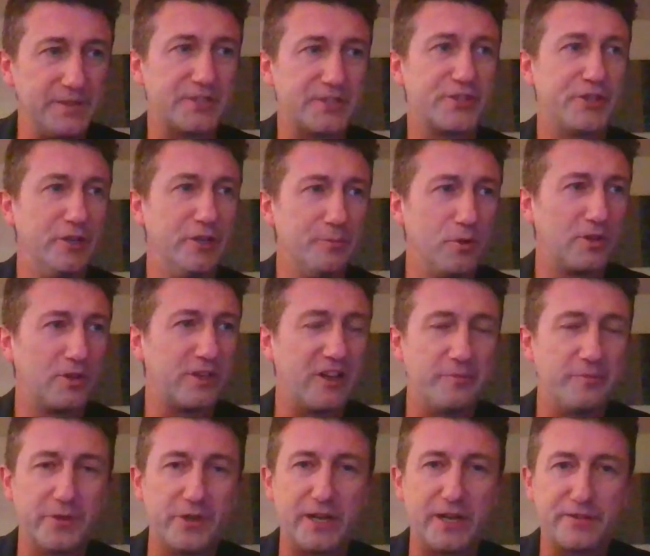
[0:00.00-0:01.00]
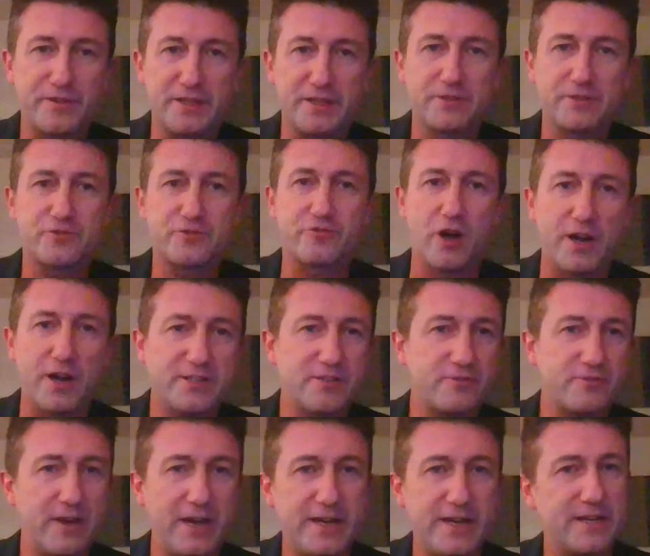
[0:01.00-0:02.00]
I mean, the Turnbull government, I think, tried
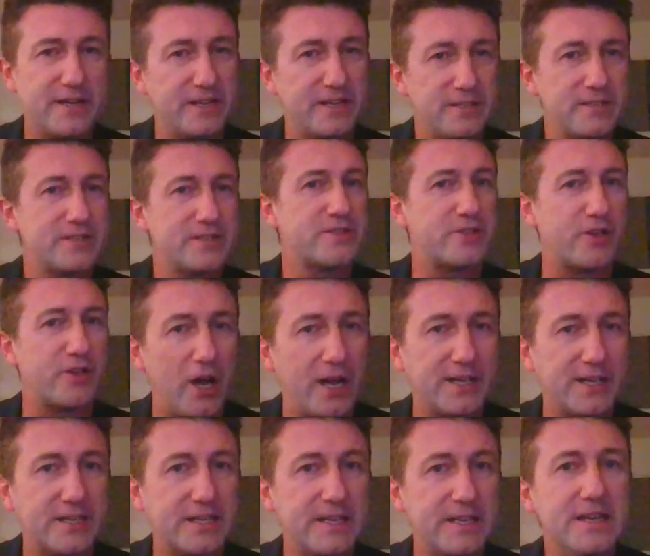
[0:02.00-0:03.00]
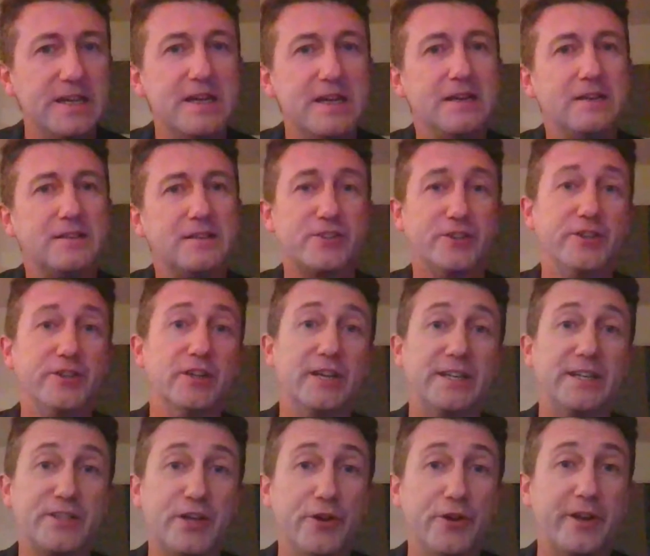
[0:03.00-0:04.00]
to rein it in slightly.
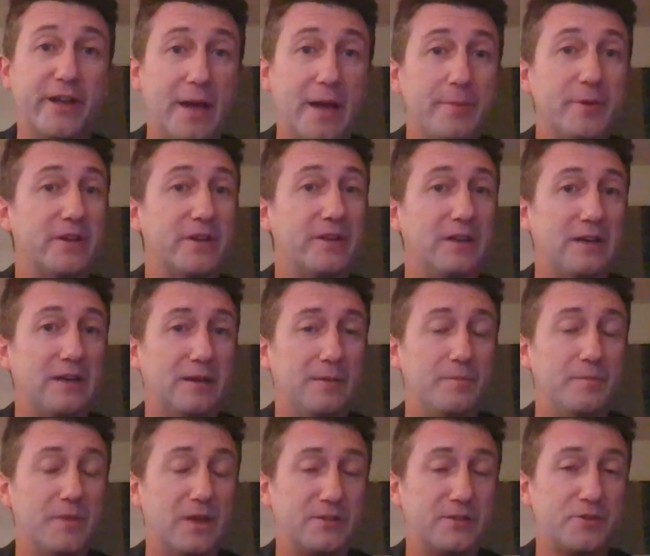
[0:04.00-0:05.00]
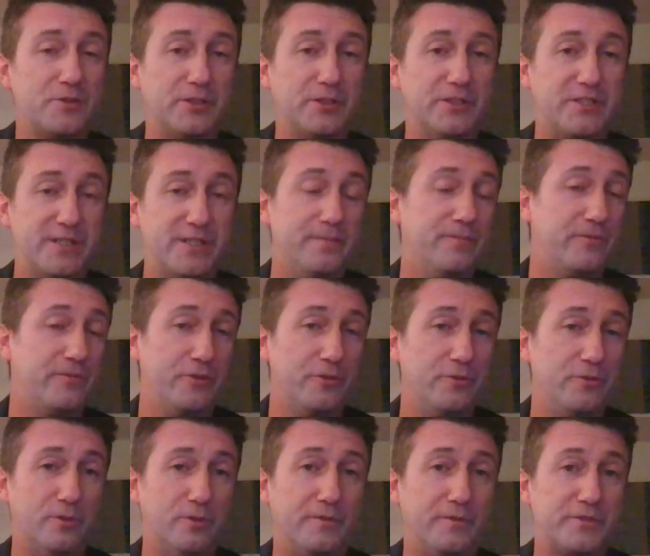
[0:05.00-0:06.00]
Certainly, Tony Abbott um, uh, took a dim
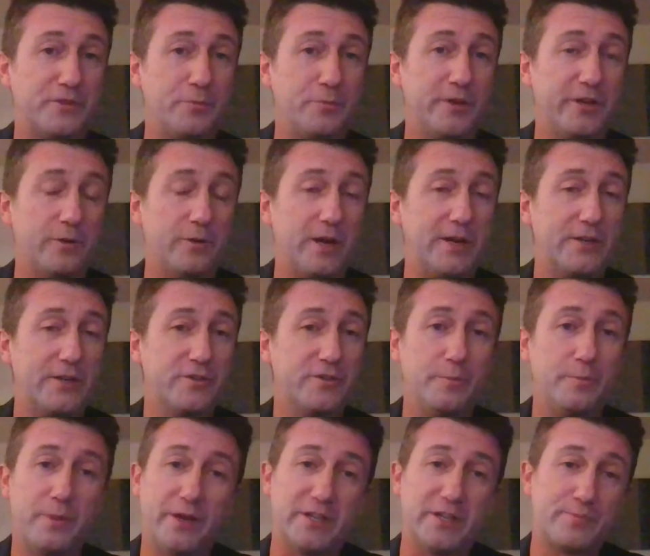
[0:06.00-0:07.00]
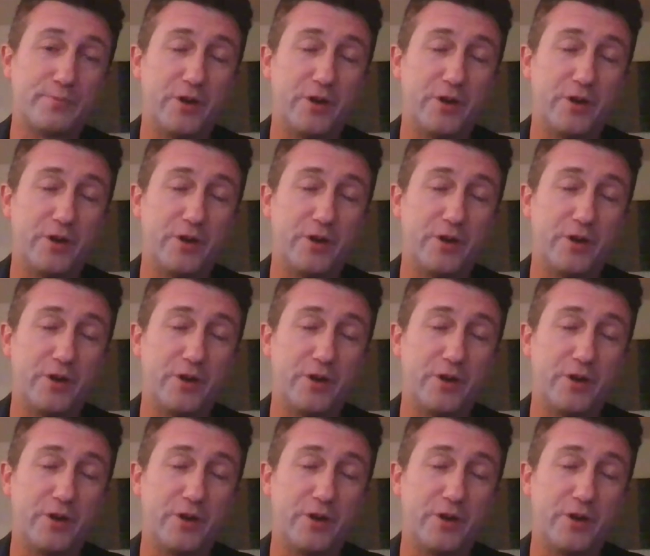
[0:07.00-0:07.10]
view of superannuation, but